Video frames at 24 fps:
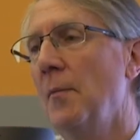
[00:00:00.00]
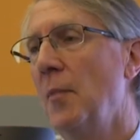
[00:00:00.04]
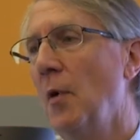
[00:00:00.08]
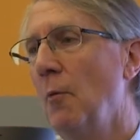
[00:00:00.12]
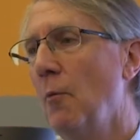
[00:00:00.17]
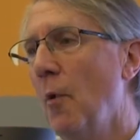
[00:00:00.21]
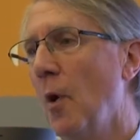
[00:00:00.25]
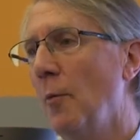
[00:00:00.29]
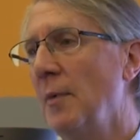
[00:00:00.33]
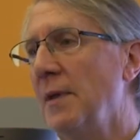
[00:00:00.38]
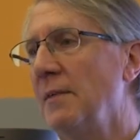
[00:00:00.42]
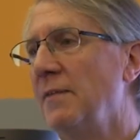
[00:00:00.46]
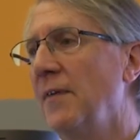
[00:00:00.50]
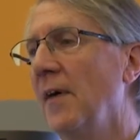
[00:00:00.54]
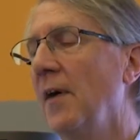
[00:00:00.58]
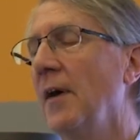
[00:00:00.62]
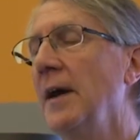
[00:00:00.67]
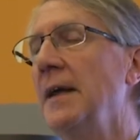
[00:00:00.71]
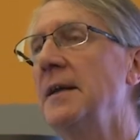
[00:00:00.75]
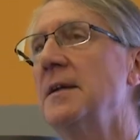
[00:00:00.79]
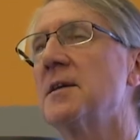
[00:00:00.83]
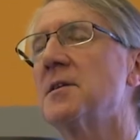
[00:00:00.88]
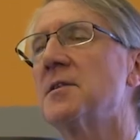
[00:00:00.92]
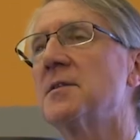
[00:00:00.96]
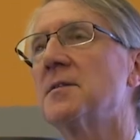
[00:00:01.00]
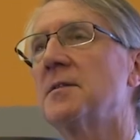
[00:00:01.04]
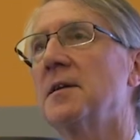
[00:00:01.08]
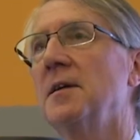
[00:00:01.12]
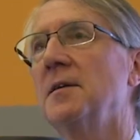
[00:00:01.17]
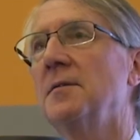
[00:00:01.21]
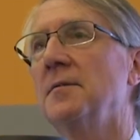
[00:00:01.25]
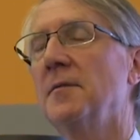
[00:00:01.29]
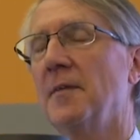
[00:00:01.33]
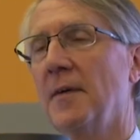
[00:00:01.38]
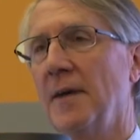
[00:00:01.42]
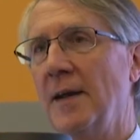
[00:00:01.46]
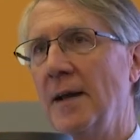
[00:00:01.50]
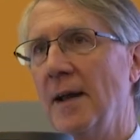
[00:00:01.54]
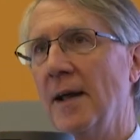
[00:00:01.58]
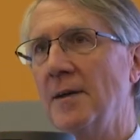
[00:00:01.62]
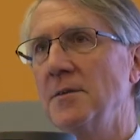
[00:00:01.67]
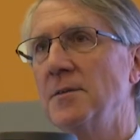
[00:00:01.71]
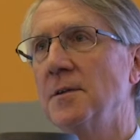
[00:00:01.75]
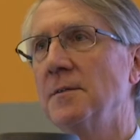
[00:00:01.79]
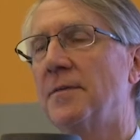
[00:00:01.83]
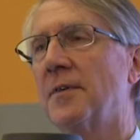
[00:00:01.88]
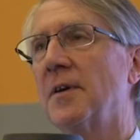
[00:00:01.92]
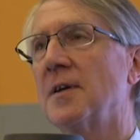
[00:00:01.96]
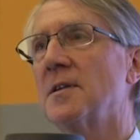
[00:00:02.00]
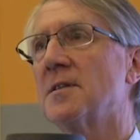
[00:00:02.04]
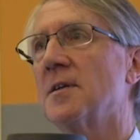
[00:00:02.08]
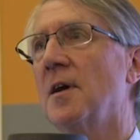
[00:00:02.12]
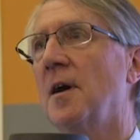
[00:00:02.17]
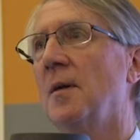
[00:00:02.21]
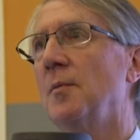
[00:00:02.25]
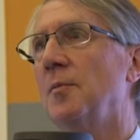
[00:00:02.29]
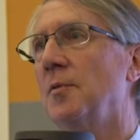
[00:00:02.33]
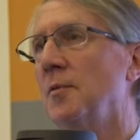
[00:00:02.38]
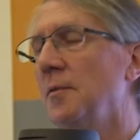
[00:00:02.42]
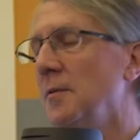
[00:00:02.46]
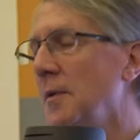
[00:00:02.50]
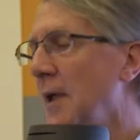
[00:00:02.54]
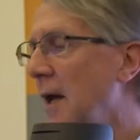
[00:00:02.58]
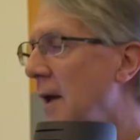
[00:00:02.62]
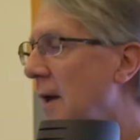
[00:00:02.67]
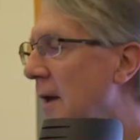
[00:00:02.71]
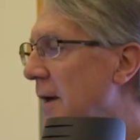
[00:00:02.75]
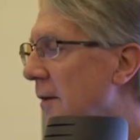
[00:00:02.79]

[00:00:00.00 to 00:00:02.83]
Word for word: but what we find is that in London, for example,